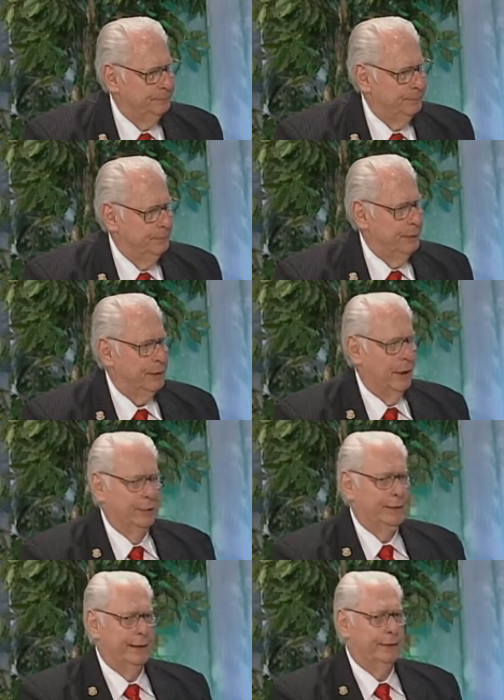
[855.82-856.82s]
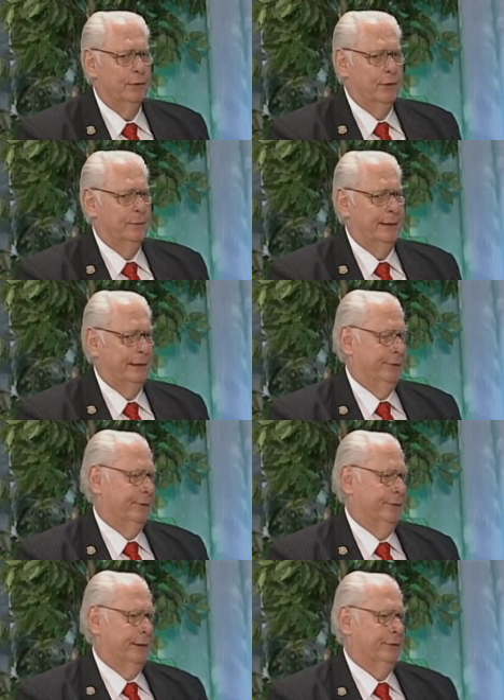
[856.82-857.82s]
right. because they didn't grow up in a
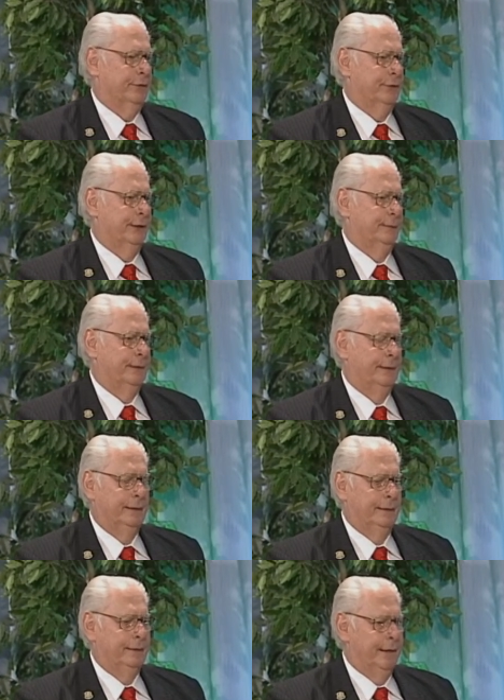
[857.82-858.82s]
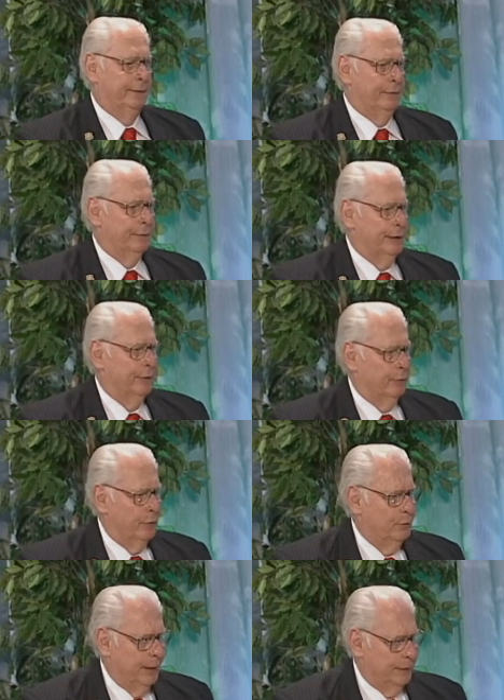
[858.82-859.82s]
healthy relationship. They've never seen it
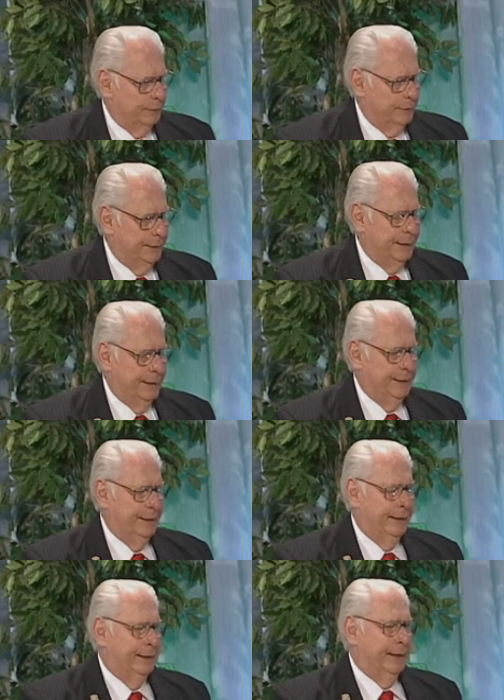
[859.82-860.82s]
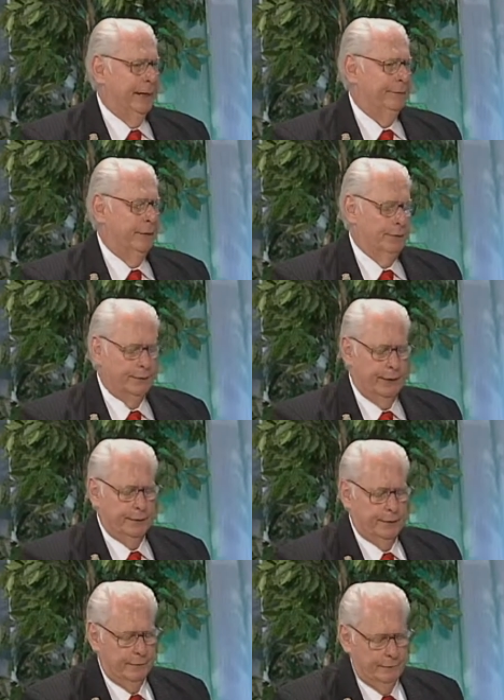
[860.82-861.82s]
role modeled. And I've noticed
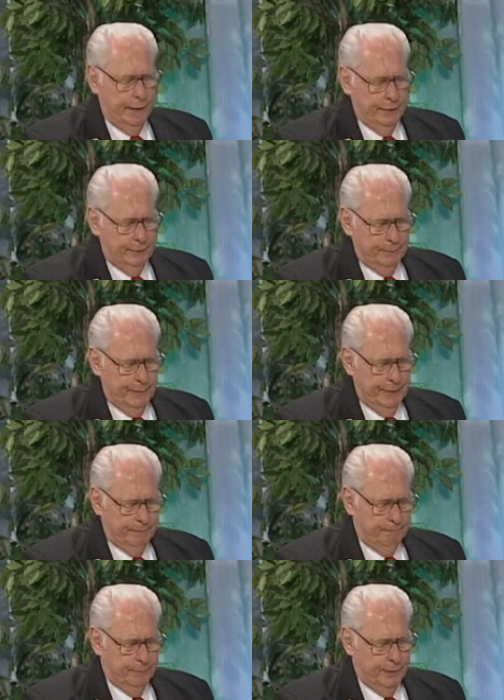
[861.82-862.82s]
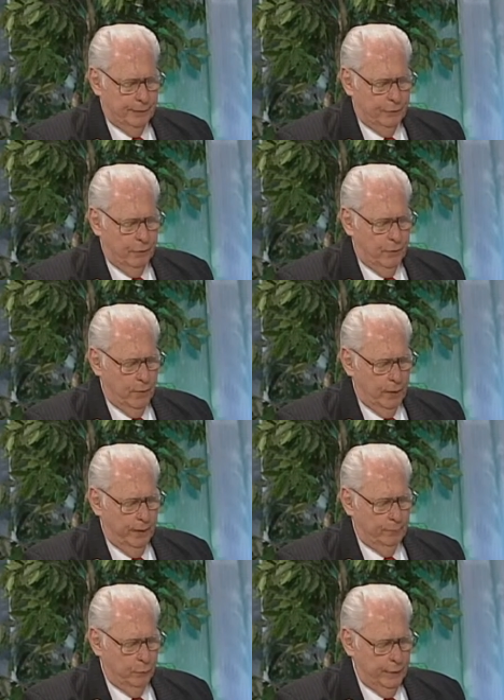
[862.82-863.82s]
this in my young men that grow
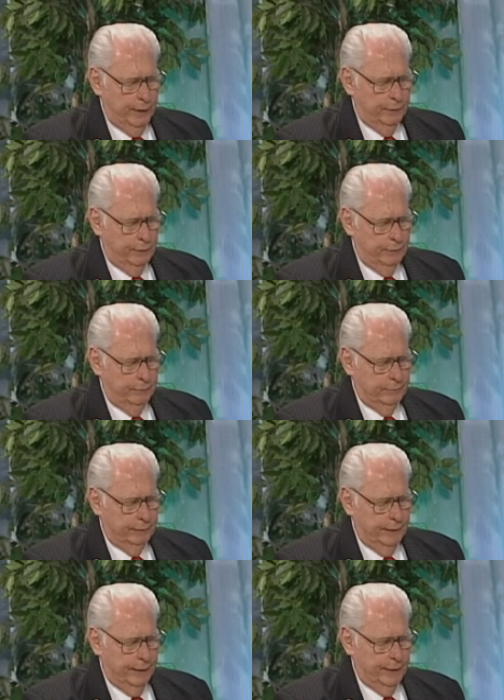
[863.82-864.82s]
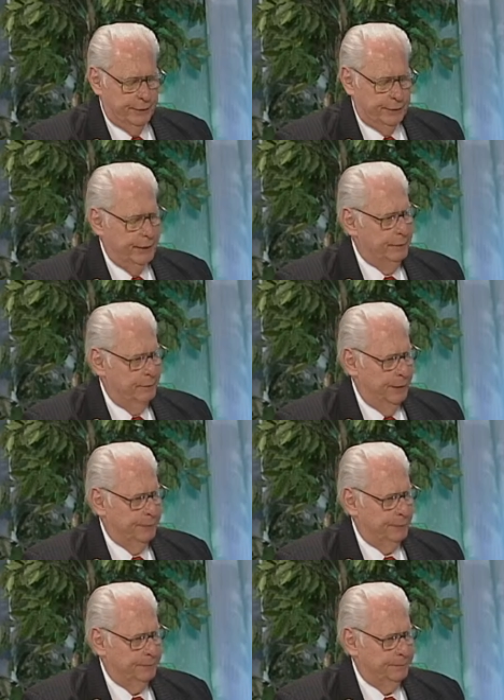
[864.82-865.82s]
up with a single mother,